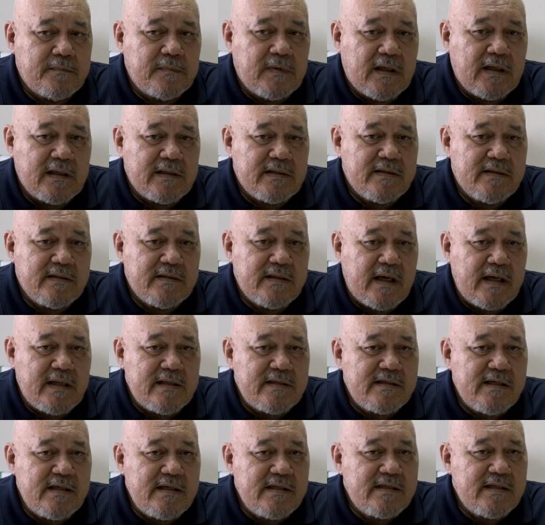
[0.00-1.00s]
dat
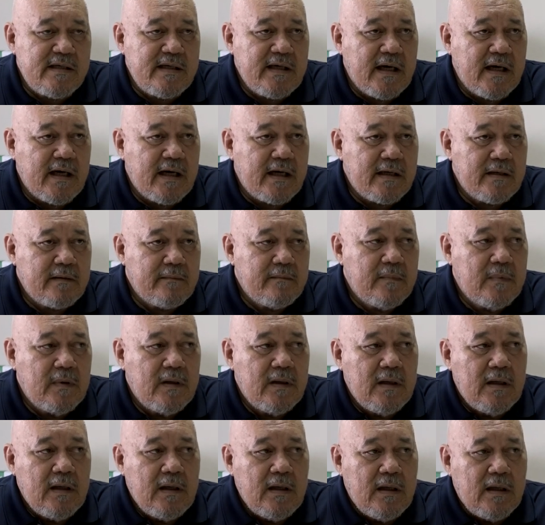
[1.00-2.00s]
NCCR
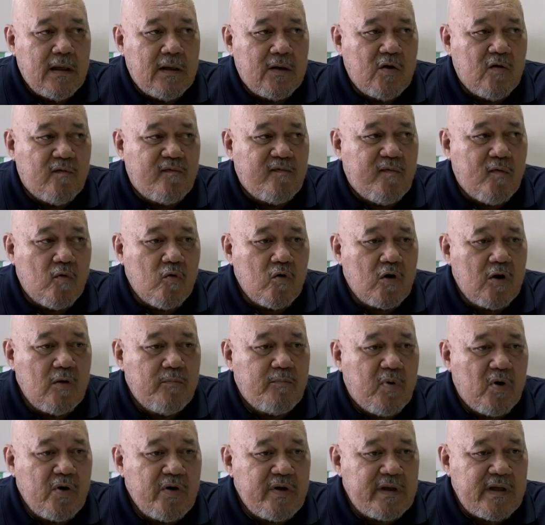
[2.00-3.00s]
de focal
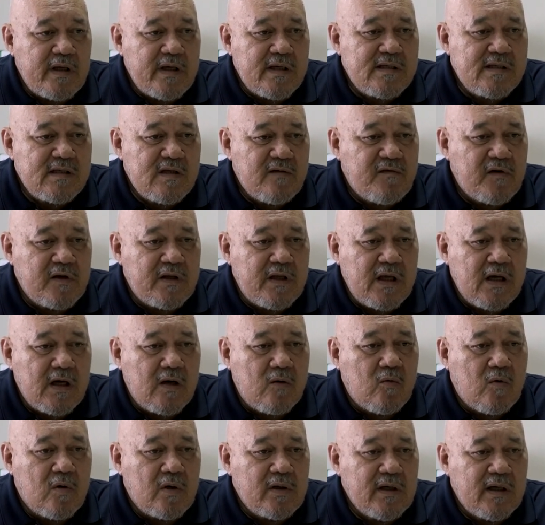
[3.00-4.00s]
point is, de
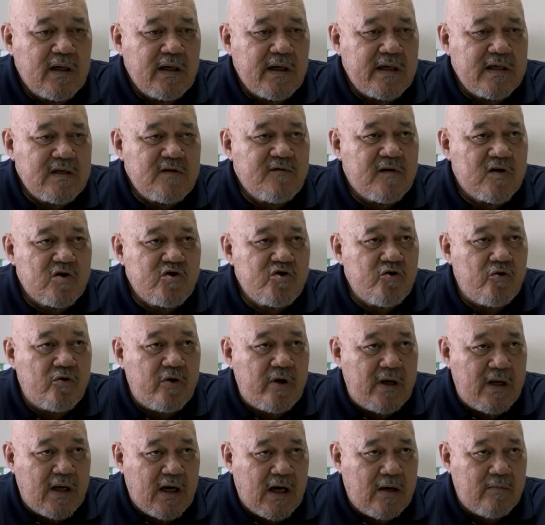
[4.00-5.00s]
vertegenwoordiger is van
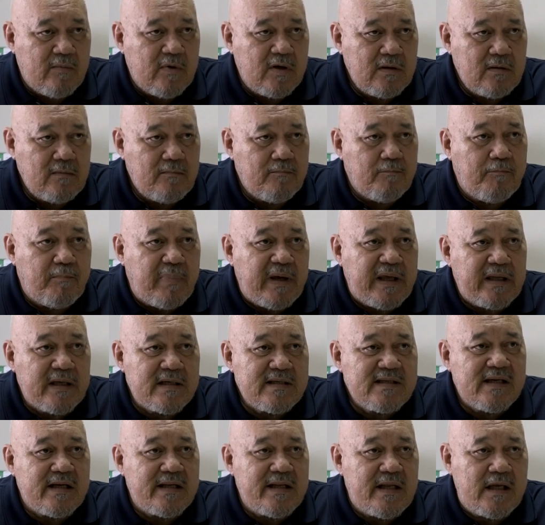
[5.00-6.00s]
Suriname binnen
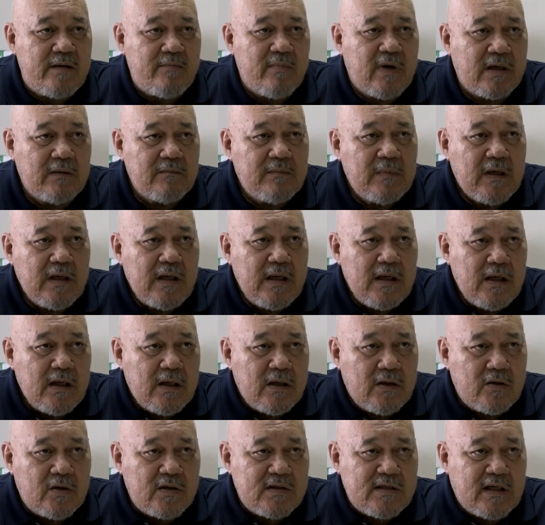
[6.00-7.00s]
Cdema.
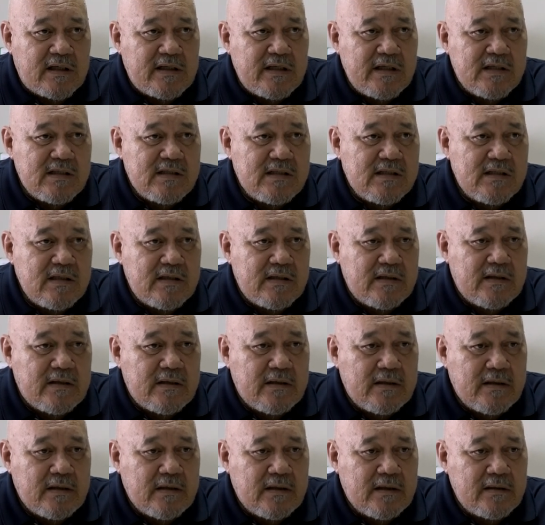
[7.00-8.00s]
Dus dat is
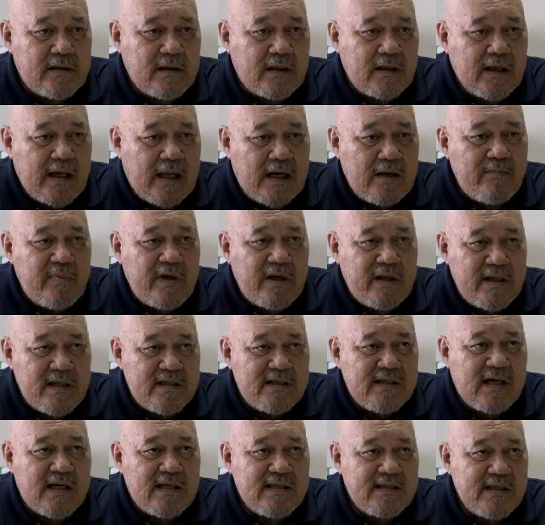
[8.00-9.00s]
de Caribbean
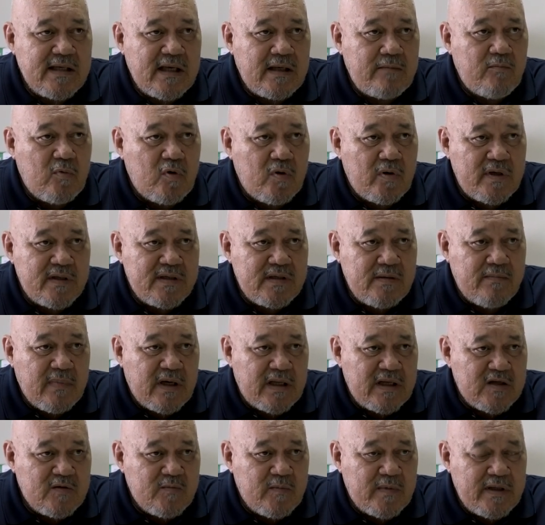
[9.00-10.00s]
Disaster Emergency
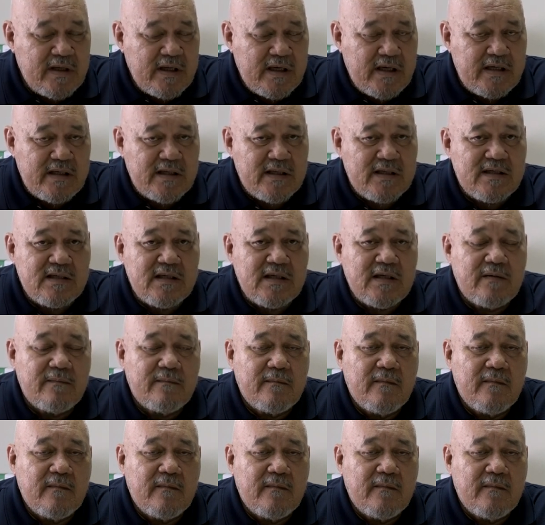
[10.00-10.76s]
Management Agency.